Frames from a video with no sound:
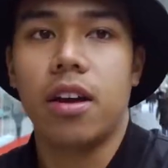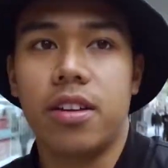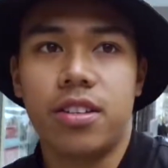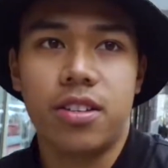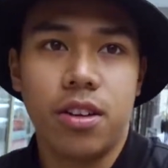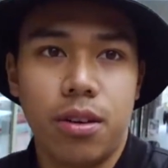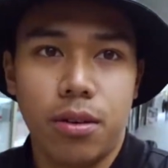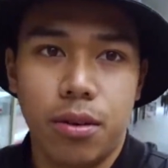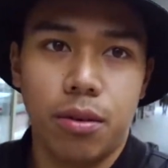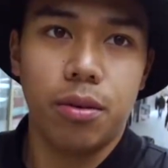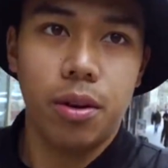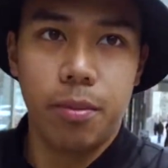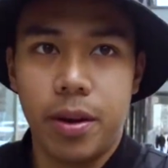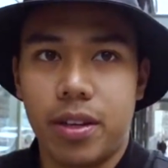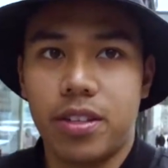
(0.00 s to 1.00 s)
Okay, so we're
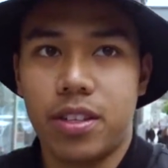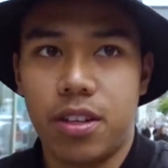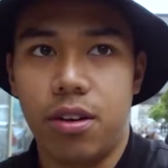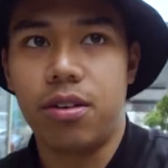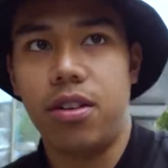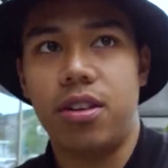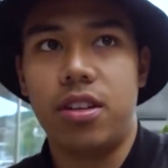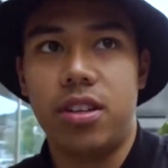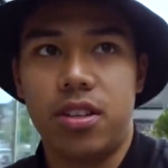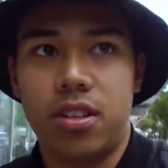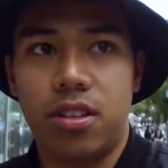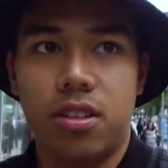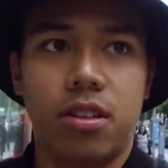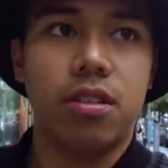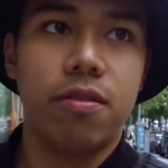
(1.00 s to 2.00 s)
about to go to
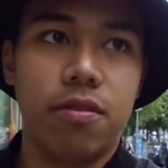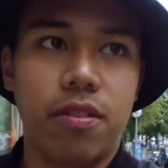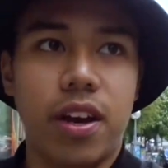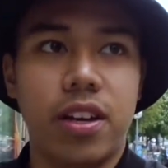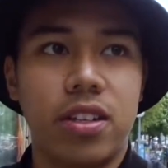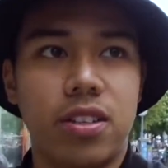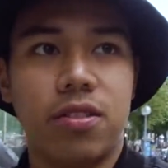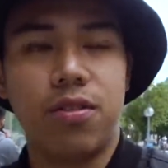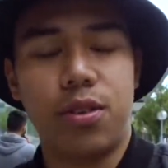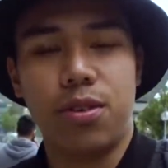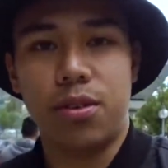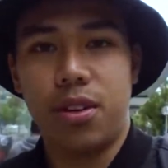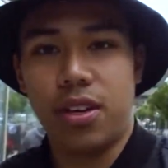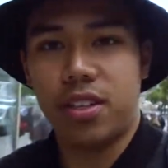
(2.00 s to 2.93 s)
this fast food